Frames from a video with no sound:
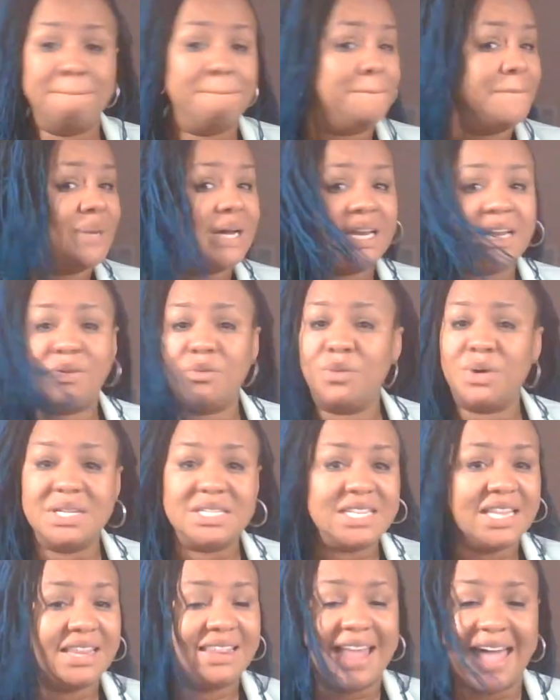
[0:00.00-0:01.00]
But it
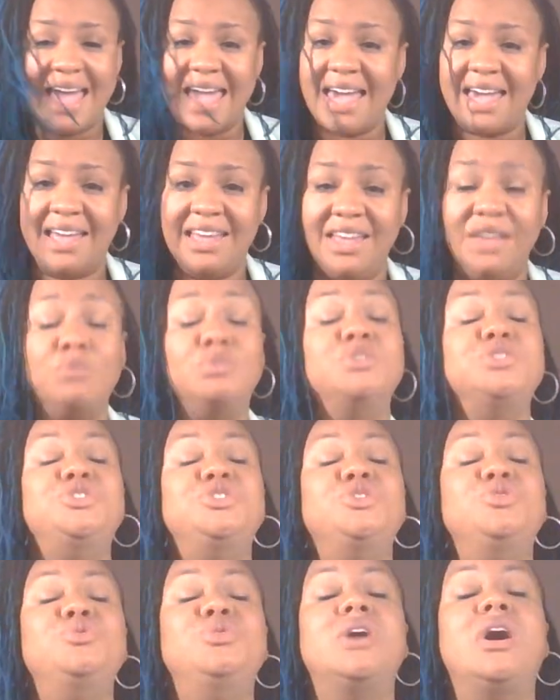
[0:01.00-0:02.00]
wasn't that. It was
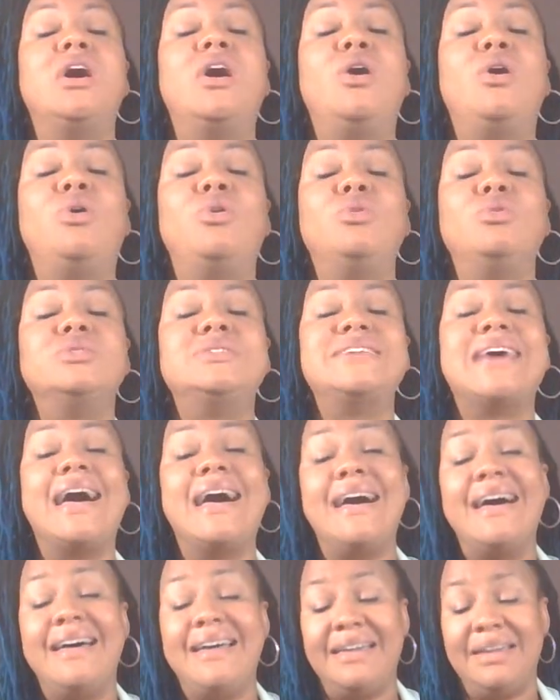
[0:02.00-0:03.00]
you the whole
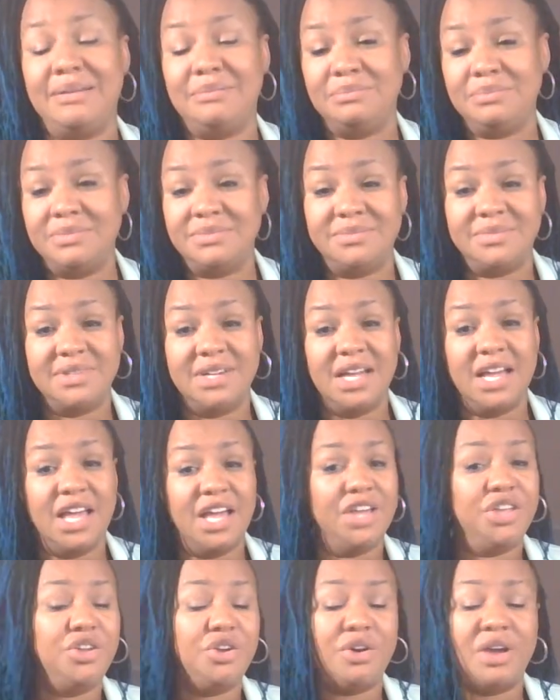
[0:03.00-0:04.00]
time.
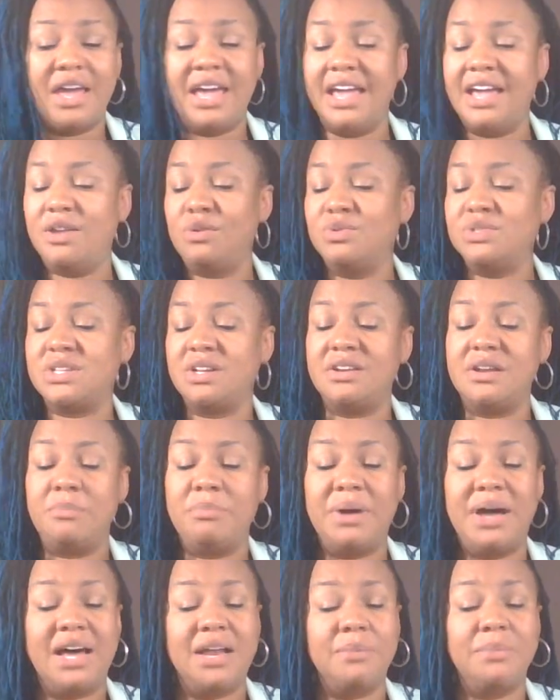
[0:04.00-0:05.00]
Your hand was on the
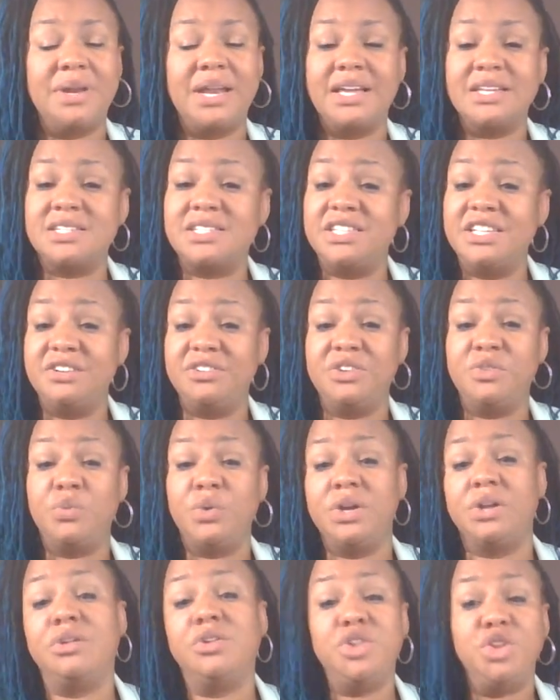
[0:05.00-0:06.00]
bottom of that steering
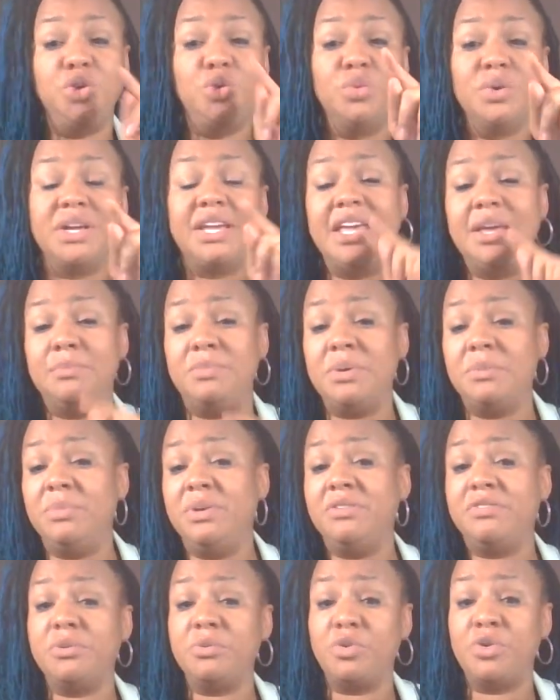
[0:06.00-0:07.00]
wheel. You were keeping me
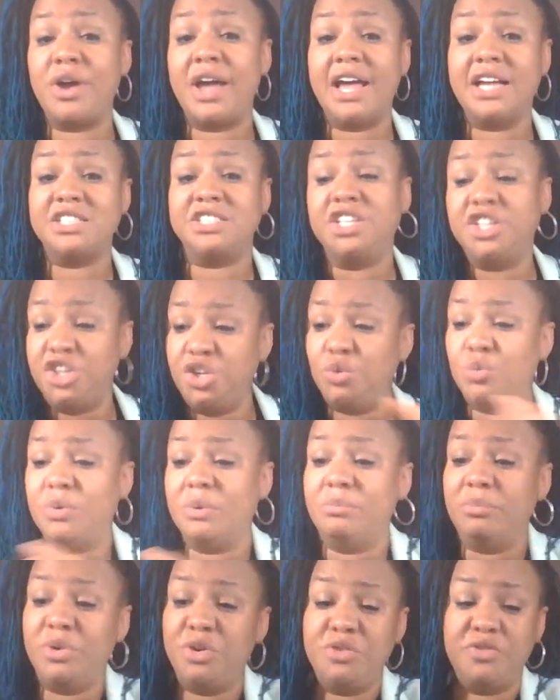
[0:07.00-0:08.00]
from crashing. You were
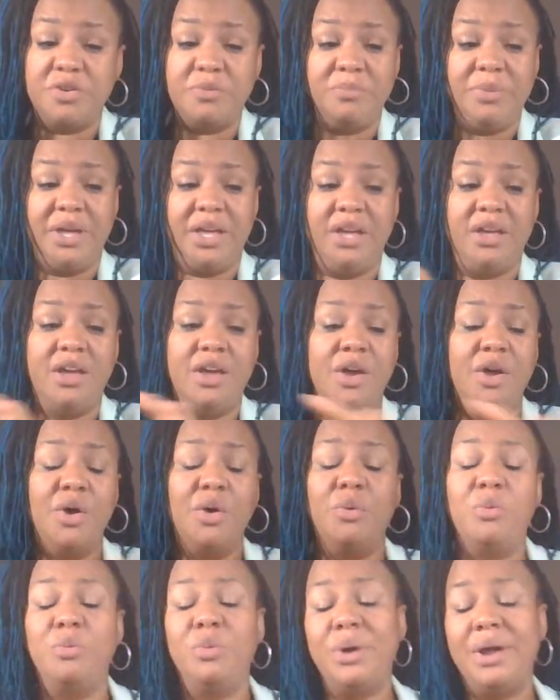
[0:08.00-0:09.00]
moving me
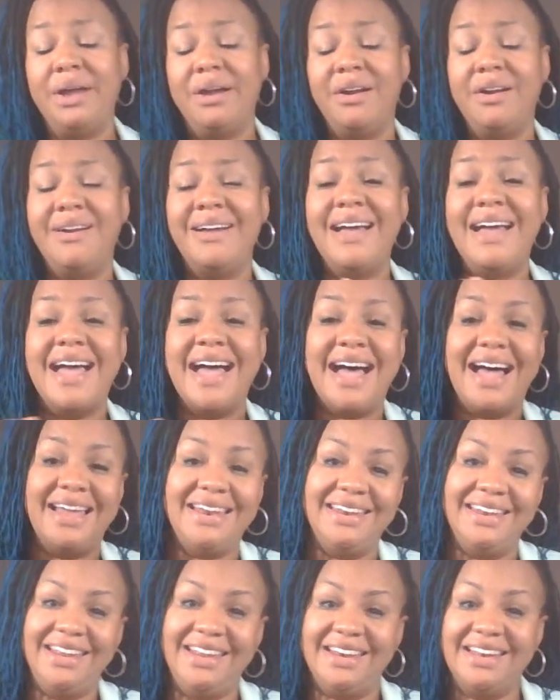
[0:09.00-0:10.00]
where I
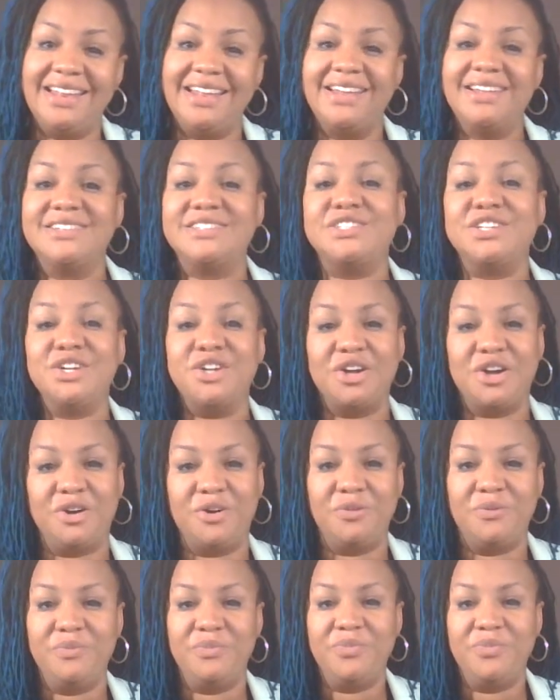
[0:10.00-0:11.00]
needed to go.